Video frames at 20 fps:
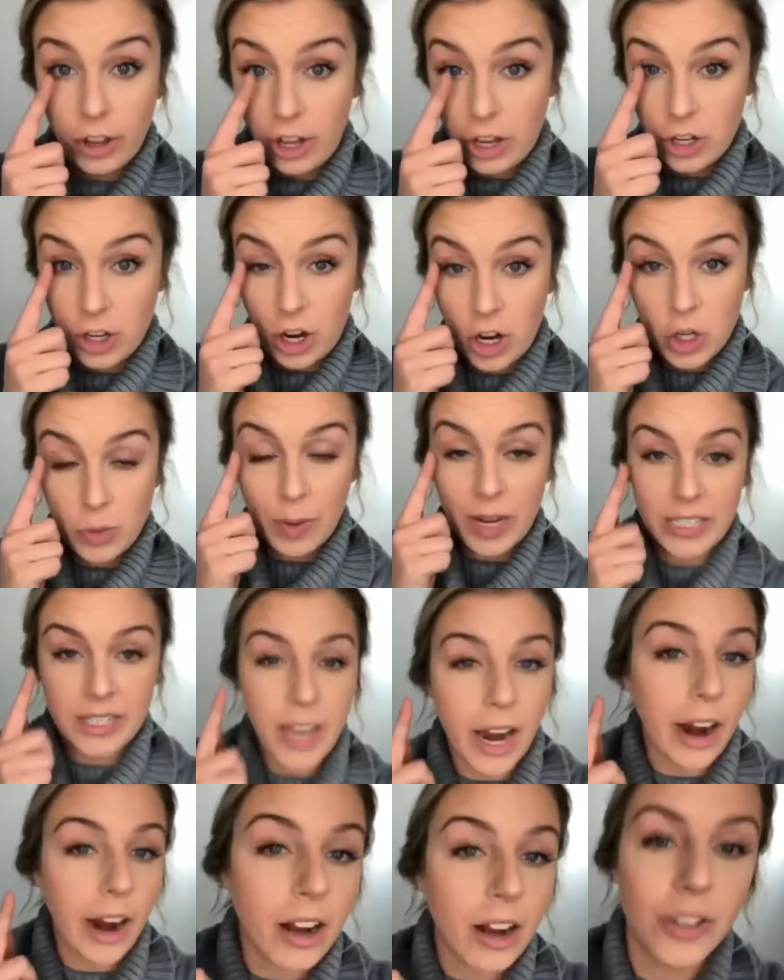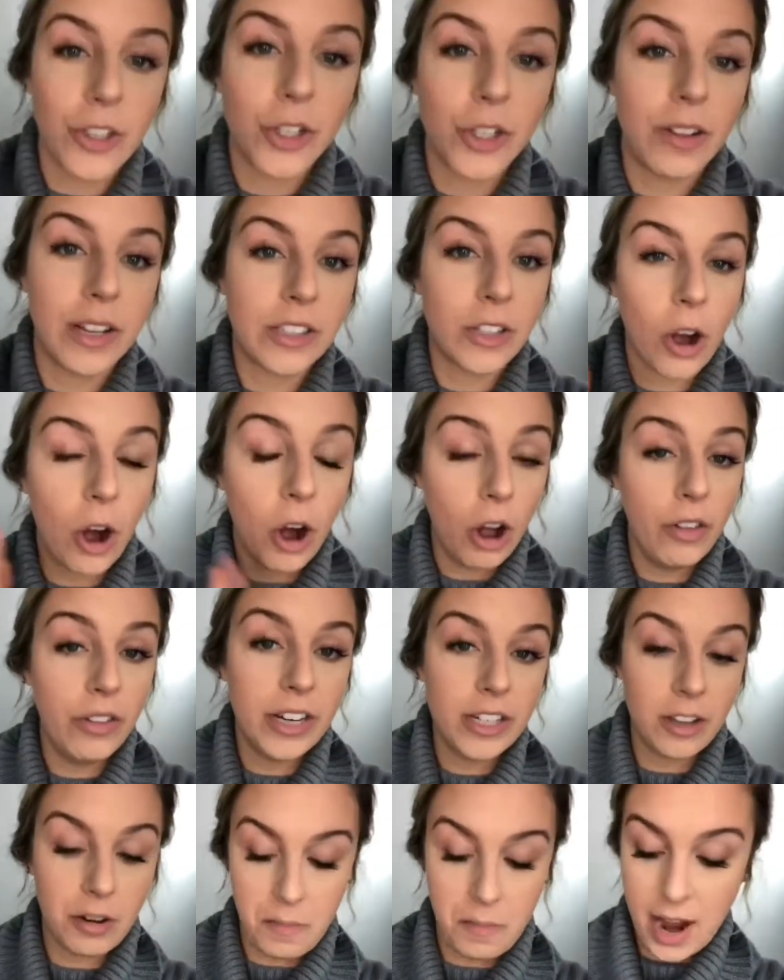fully charged mascara on, so that's all
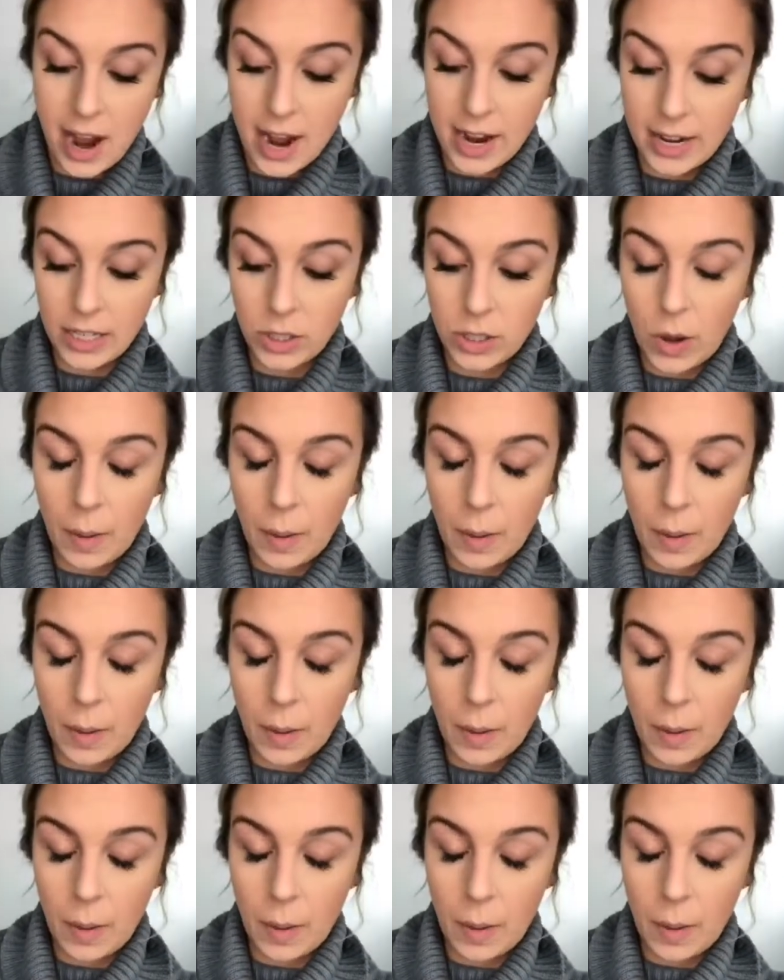that is on my eyes.